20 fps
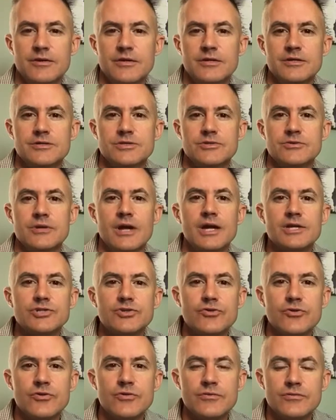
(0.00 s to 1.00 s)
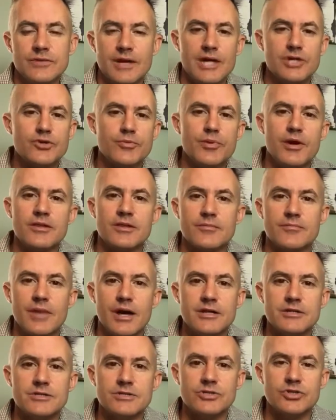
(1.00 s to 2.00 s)
So naturopathic
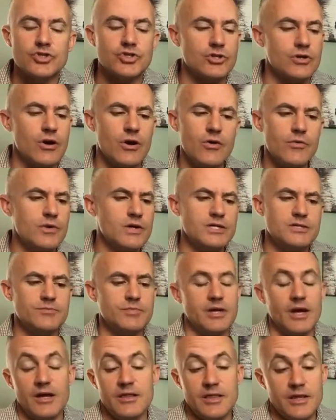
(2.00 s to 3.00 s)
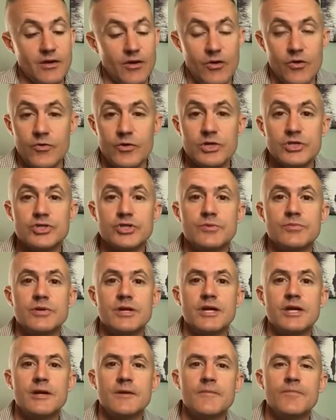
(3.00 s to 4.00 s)
medicine should always be, I think always should
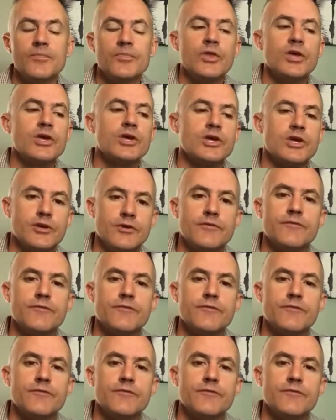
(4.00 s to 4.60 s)
be, at